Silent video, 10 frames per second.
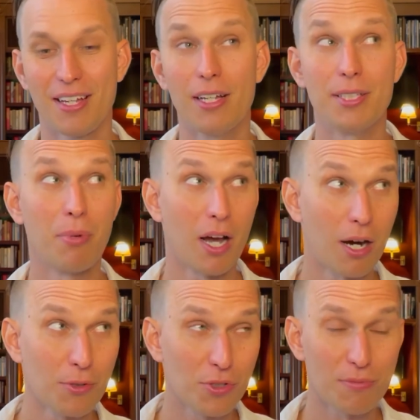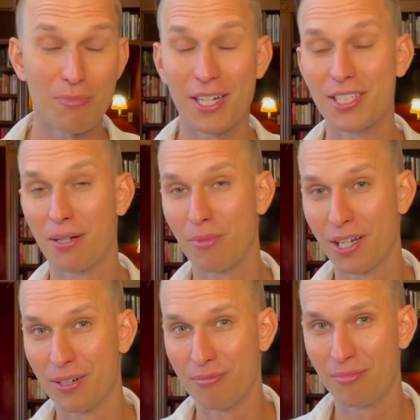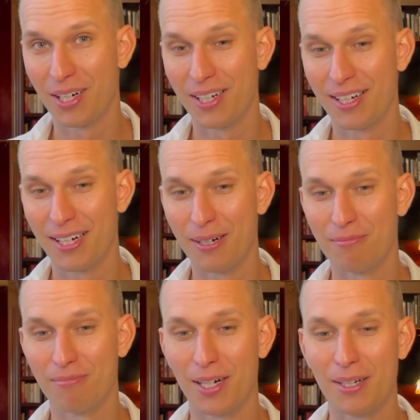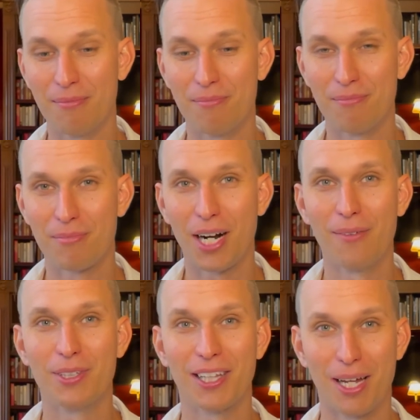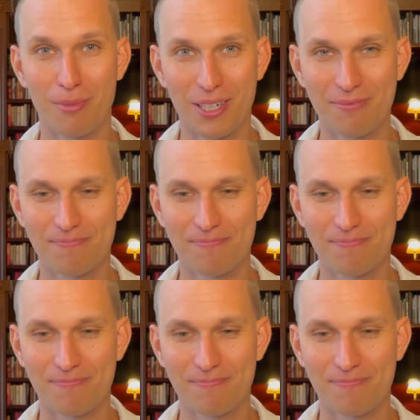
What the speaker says: It's my house, but it's not my private library.